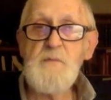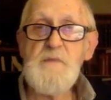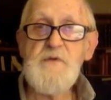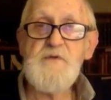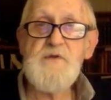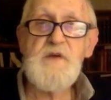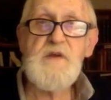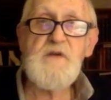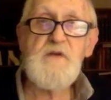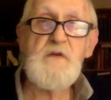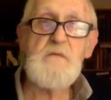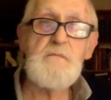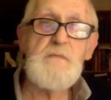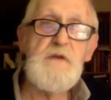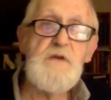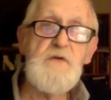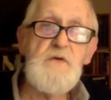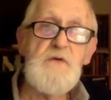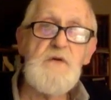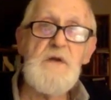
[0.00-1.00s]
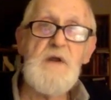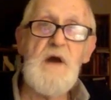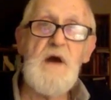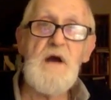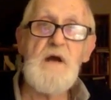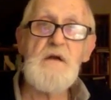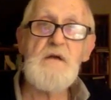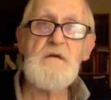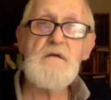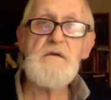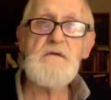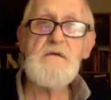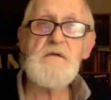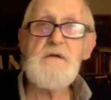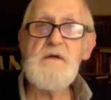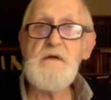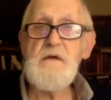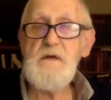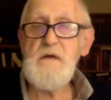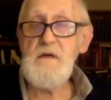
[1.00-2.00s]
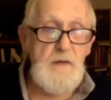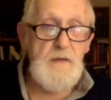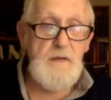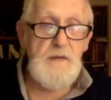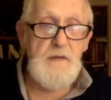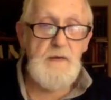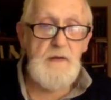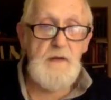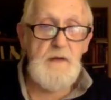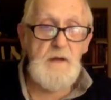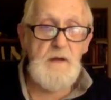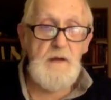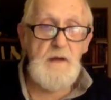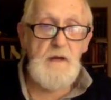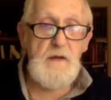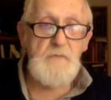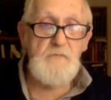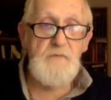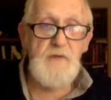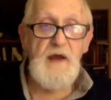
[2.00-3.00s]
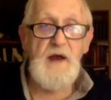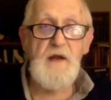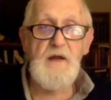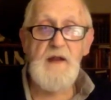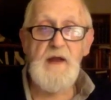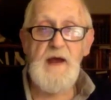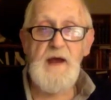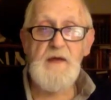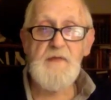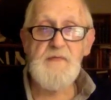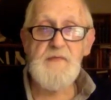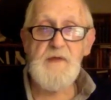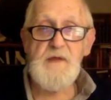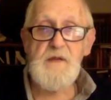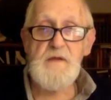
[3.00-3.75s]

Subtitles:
but she took me to a doctor and found out that